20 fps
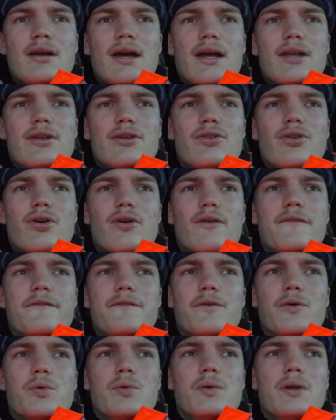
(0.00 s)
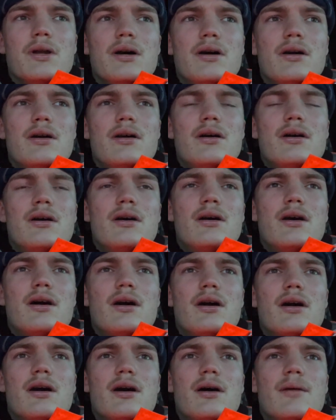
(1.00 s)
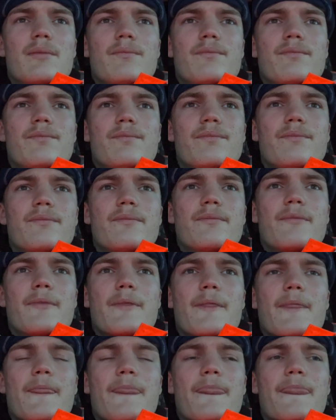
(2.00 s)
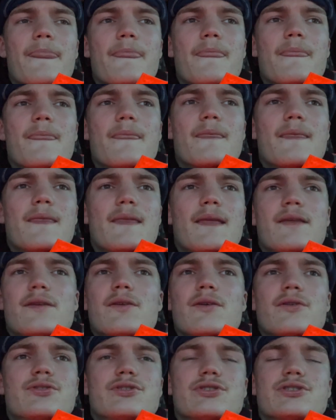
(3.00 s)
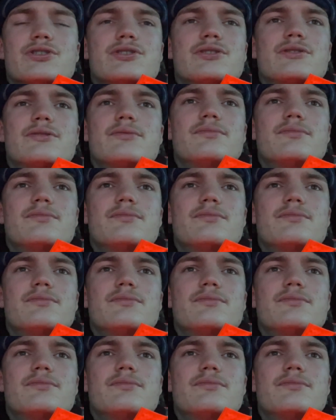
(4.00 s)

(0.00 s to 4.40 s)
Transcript: and you're not a fool, and you're not just,